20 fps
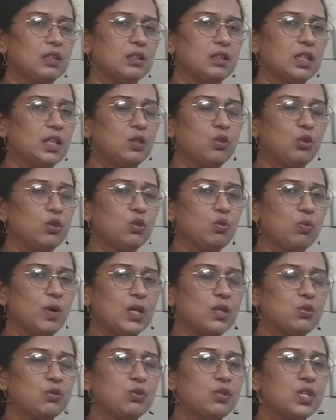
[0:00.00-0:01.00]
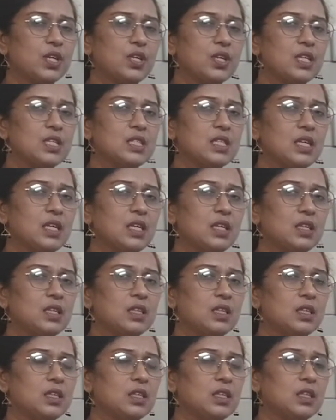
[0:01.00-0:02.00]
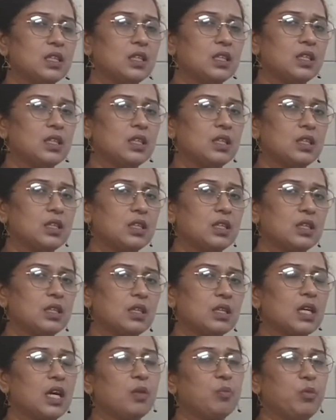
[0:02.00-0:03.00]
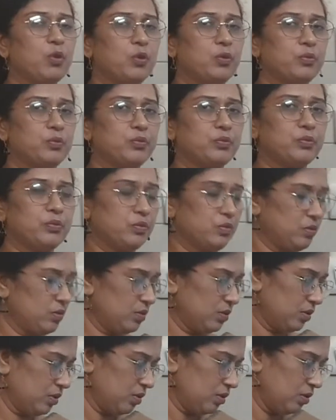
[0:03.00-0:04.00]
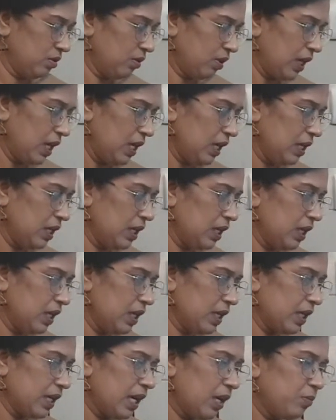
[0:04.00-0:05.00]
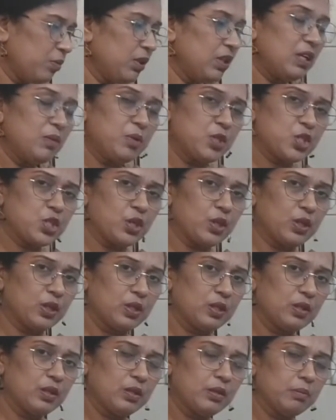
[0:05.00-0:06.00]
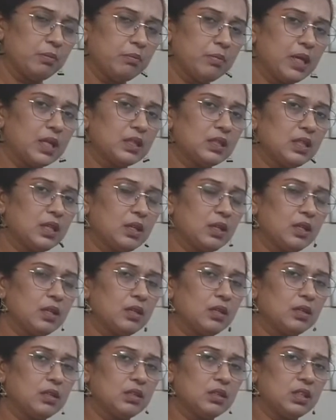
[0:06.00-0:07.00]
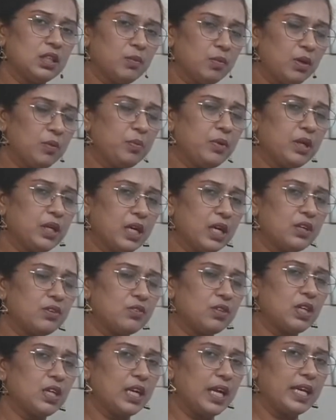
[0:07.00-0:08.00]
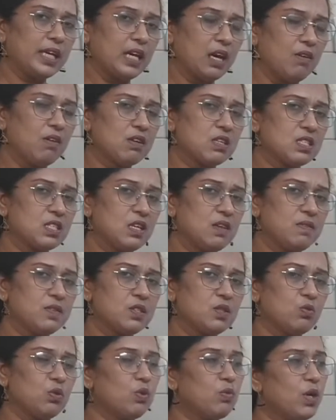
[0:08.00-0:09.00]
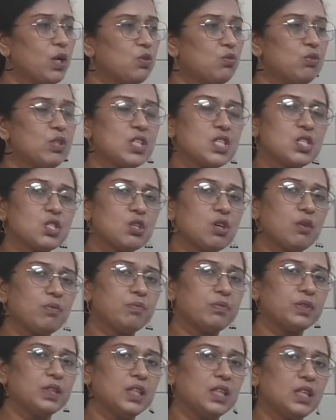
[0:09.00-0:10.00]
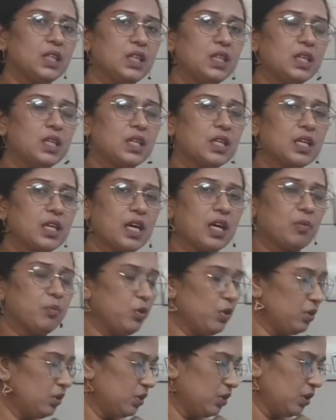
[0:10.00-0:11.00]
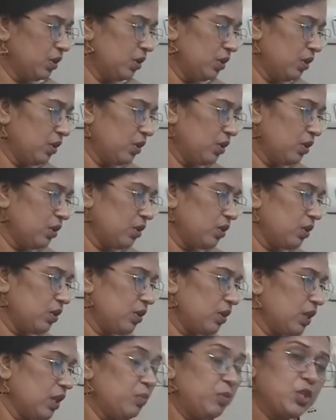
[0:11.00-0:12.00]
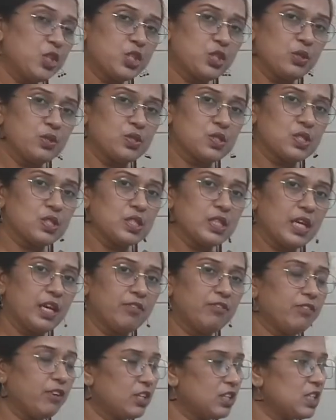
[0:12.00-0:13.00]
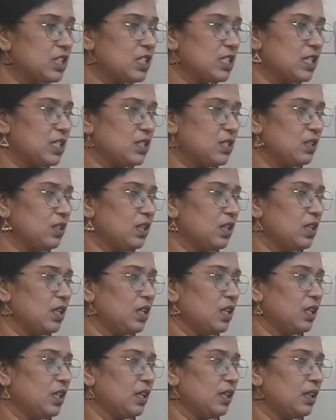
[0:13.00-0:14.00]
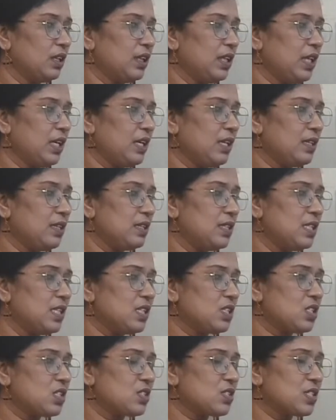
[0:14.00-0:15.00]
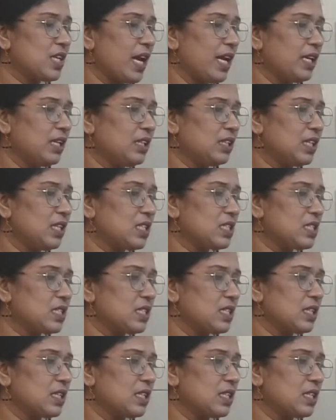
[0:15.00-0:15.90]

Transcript: They don't want to decrease the carbon, okay, carbon emission. But the developing country like ourselves, we want to stop the carbon emissions, and for this reason they just signed this